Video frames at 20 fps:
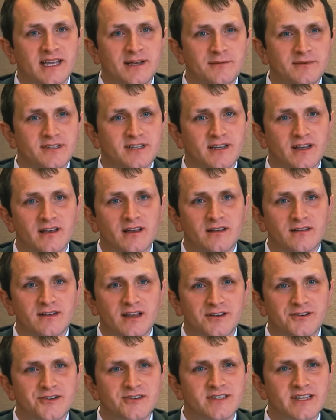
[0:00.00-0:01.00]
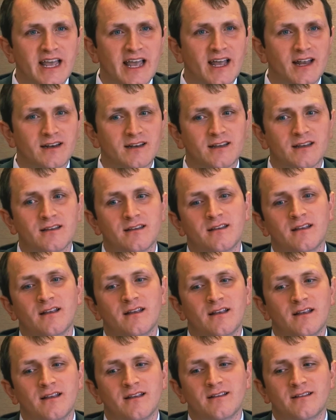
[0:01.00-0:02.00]
them to understand
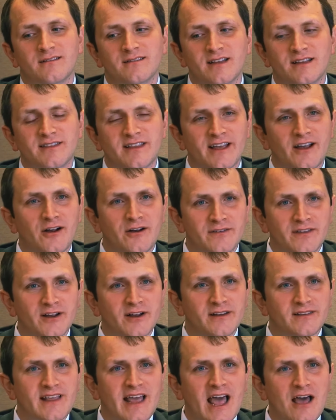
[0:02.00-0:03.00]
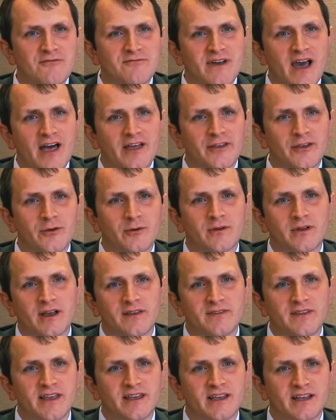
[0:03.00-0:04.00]
that they have value
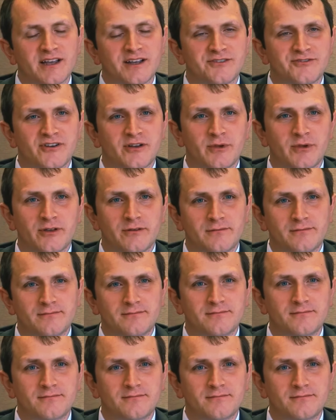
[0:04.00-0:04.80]
and they can contribute.